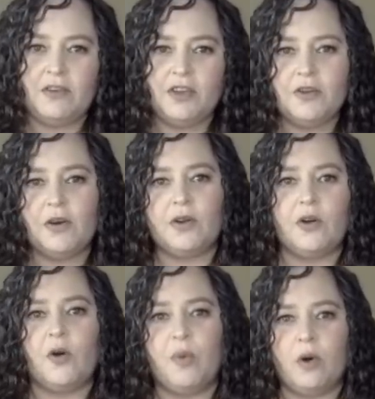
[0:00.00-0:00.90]
you
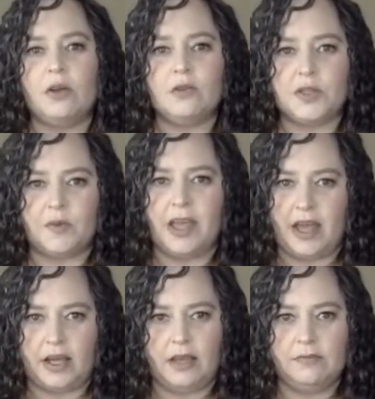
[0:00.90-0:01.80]
go boil
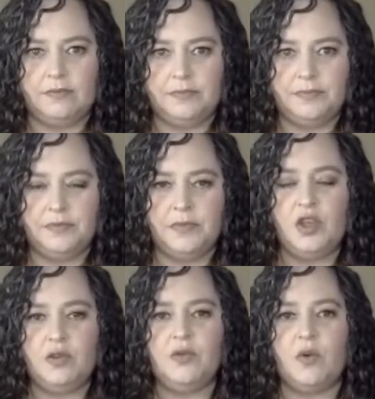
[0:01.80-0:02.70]
spaghetti,
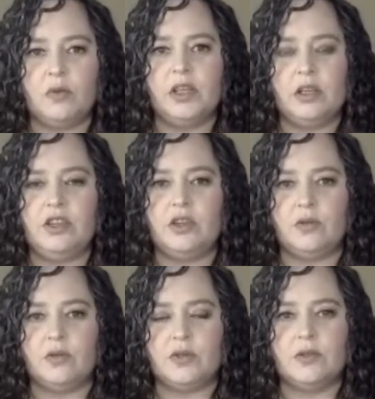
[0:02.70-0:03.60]
you normally
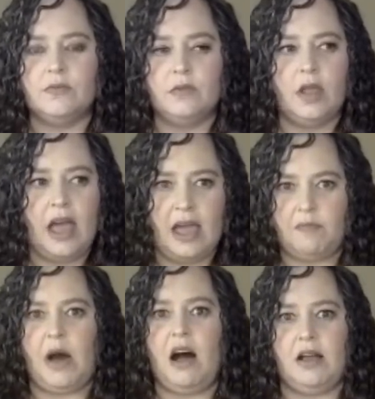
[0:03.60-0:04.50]
use a
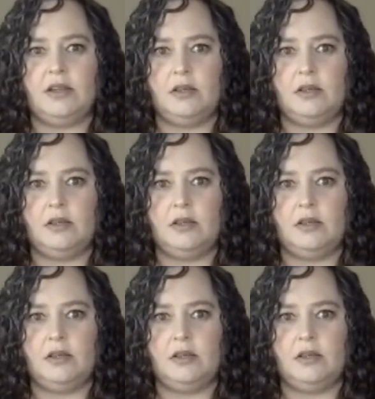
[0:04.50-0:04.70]
pot,